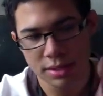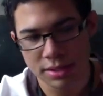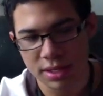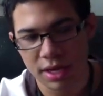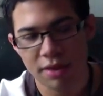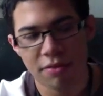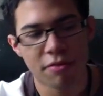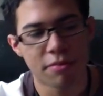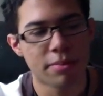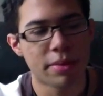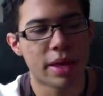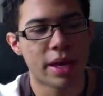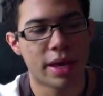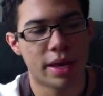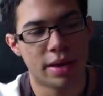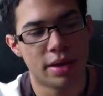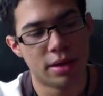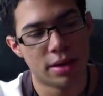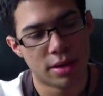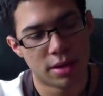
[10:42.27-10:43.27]
aside from
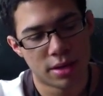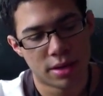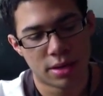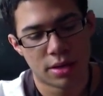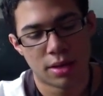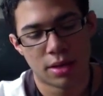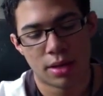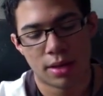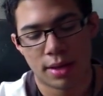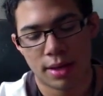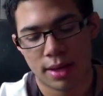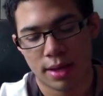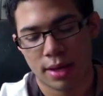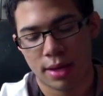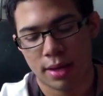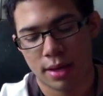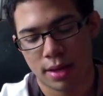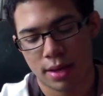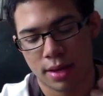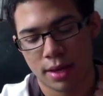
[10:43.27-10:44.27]
that,
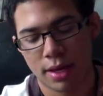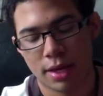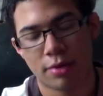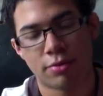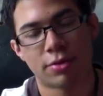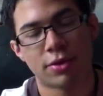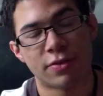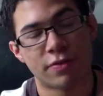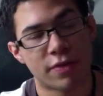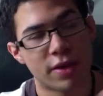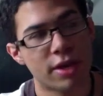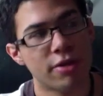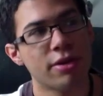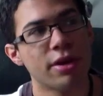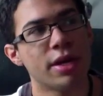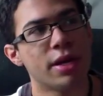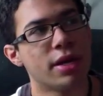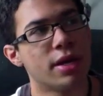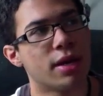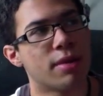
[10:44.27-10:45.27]
it was
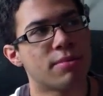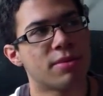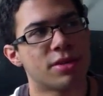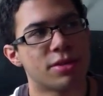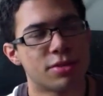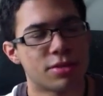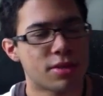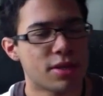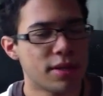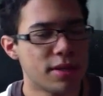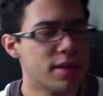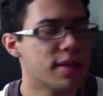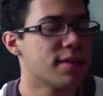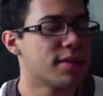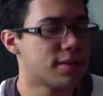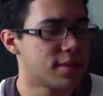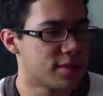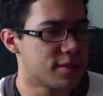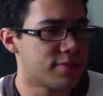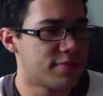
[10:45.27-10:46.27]
very. I'm gonna
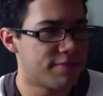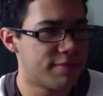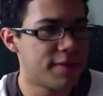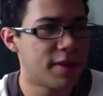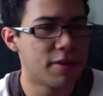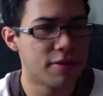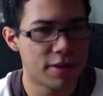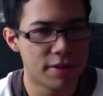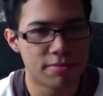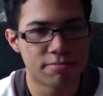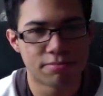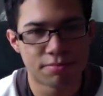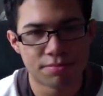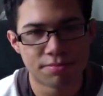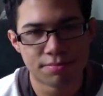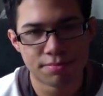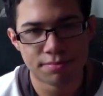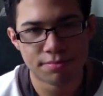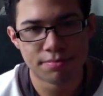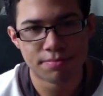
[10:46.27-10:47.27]
condense this very
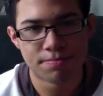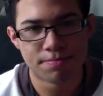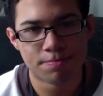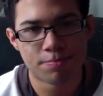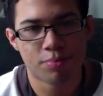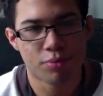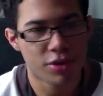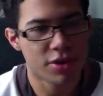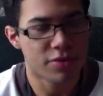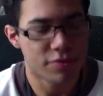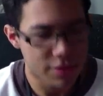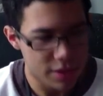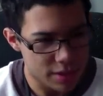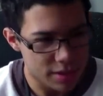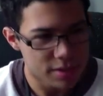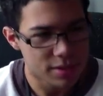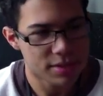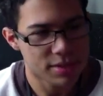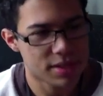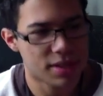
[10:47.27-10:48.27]

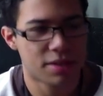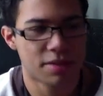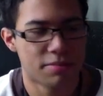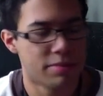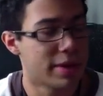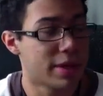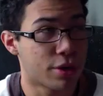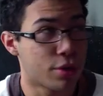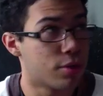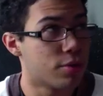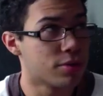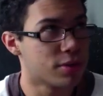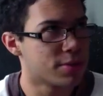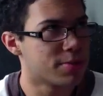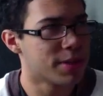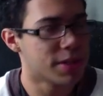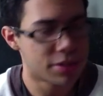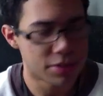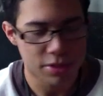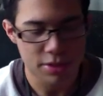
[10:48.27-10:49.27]
briefly because I could make a whole
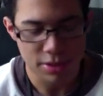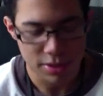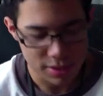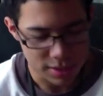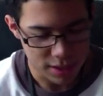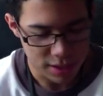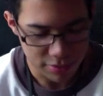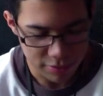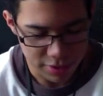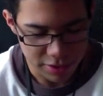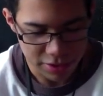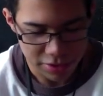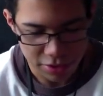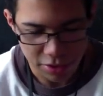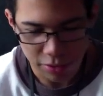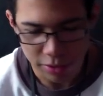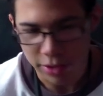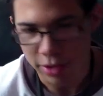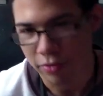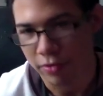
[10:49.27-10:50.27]
speech on this, and I really
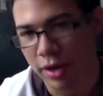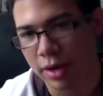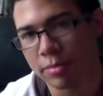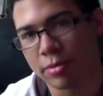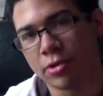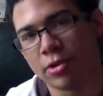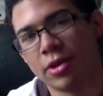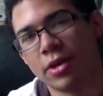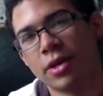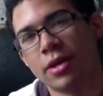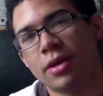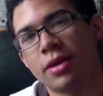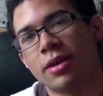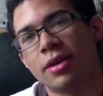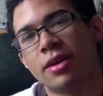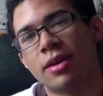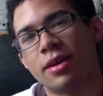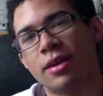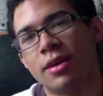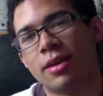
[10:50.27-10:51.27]
don't want to ramble.
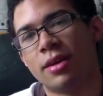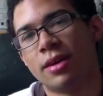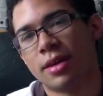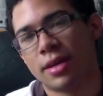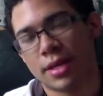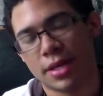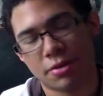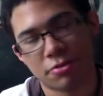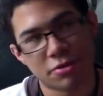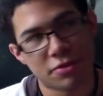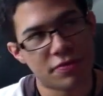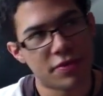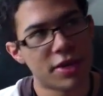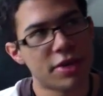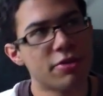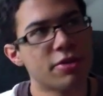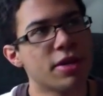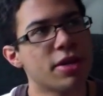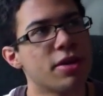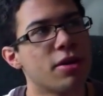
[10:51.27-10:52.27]
It was
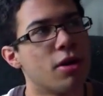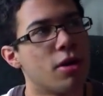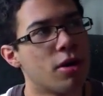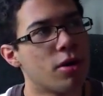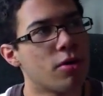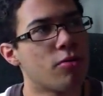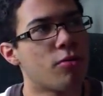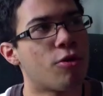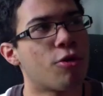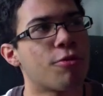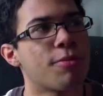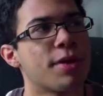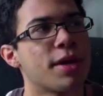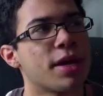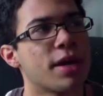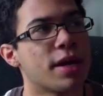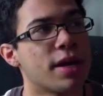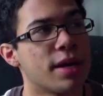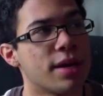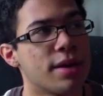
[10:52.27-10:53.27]
very
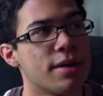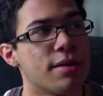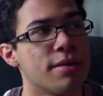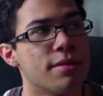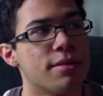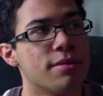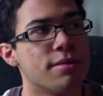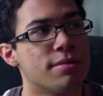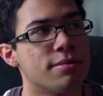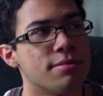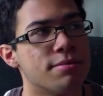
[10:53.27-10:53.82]
heartwarming, and